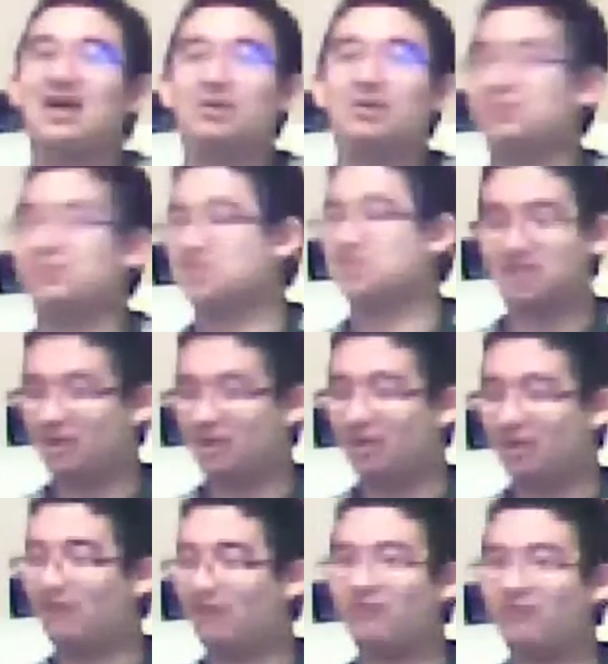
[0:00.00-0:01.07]
Cloud
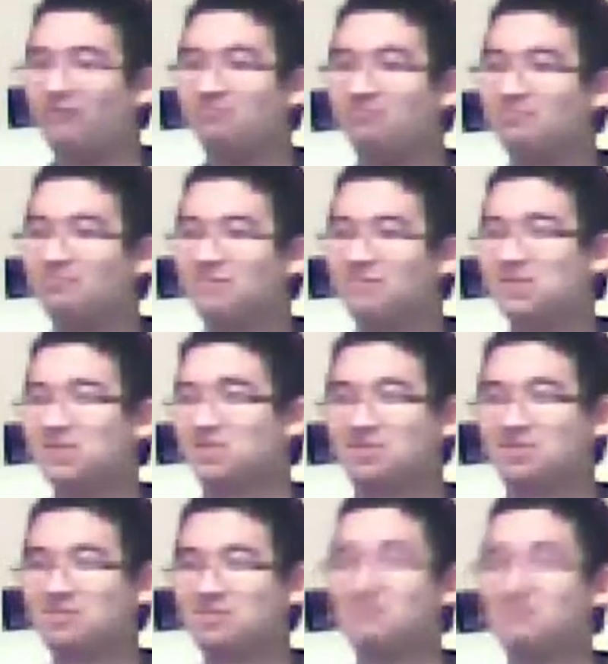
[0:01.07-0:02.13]
of
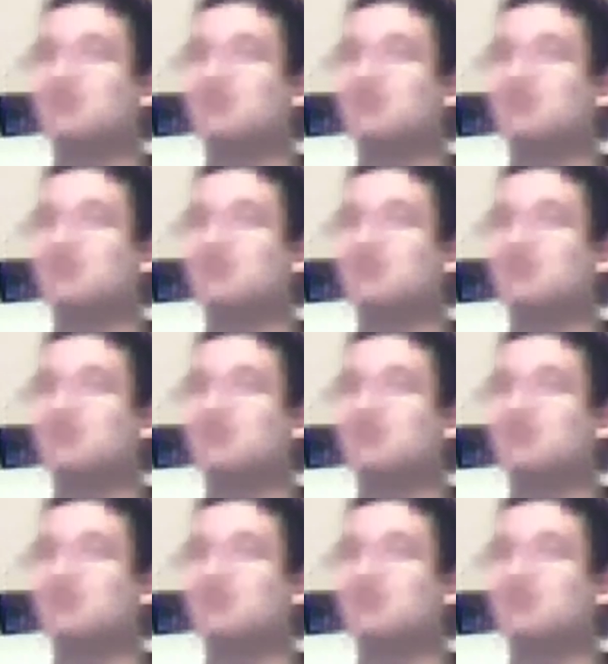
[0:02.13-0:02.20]
just.